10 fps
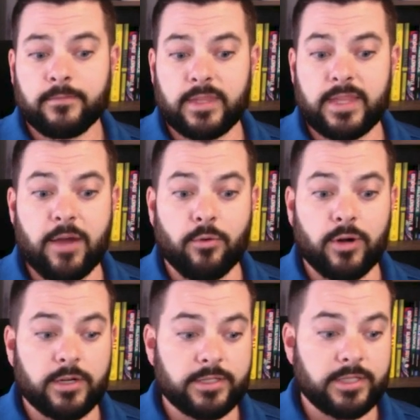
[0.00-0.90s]

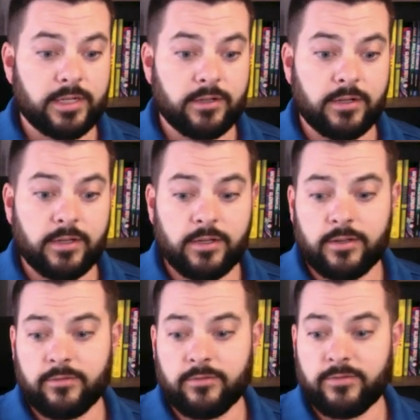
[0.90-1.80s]
networks and
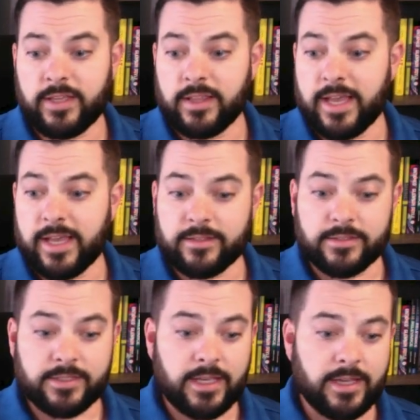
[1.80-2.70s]

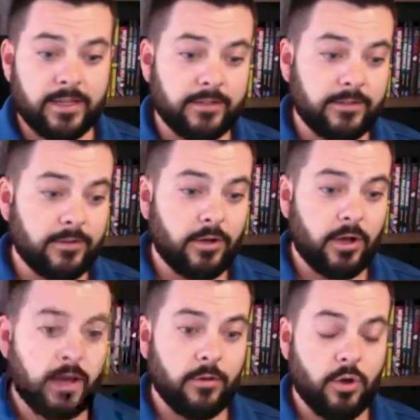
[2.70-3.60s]
VLANs and
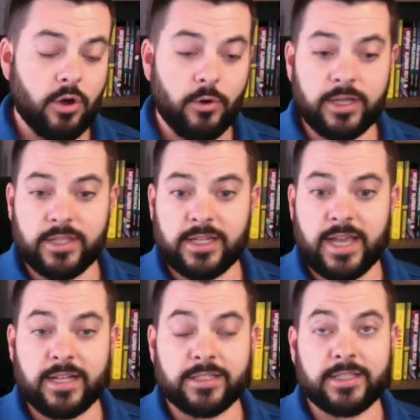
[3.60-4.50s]
going in the
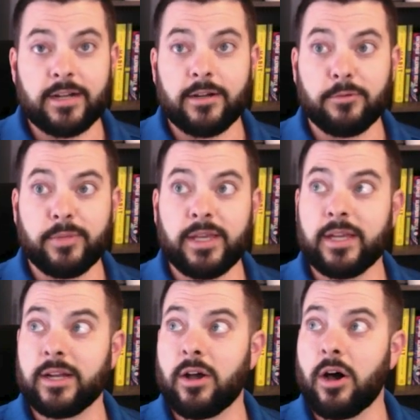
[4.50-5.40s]
data center and being
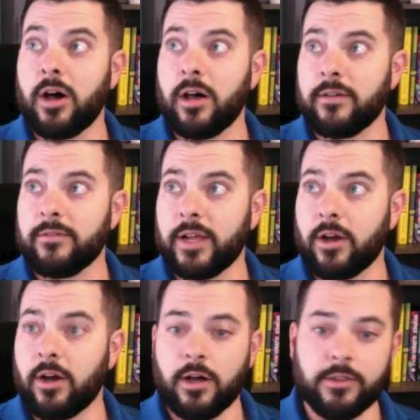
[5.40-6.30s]
in awe of like
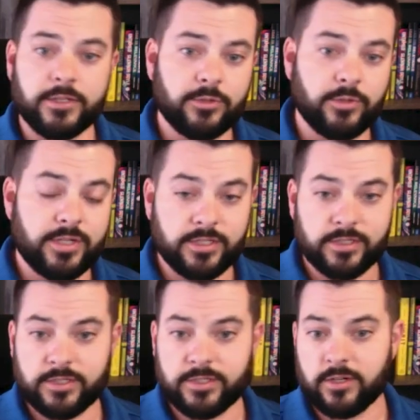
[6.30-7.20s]
all the switches
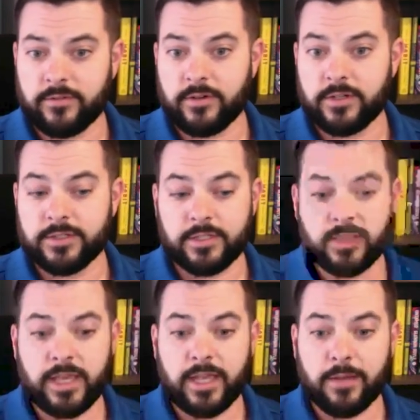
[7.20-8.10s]
and servers, and
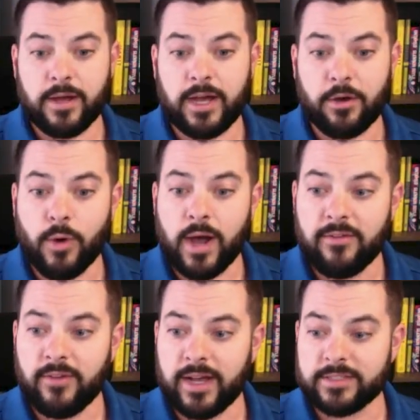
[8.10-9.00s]
thinking about how
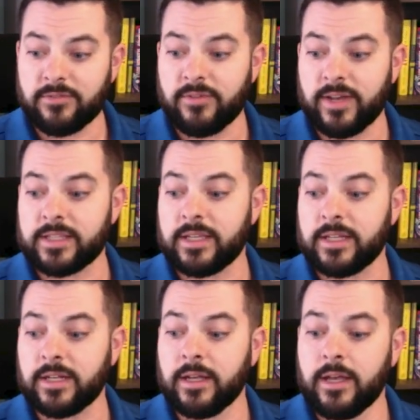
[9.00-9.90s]
Wi-Fi is affected and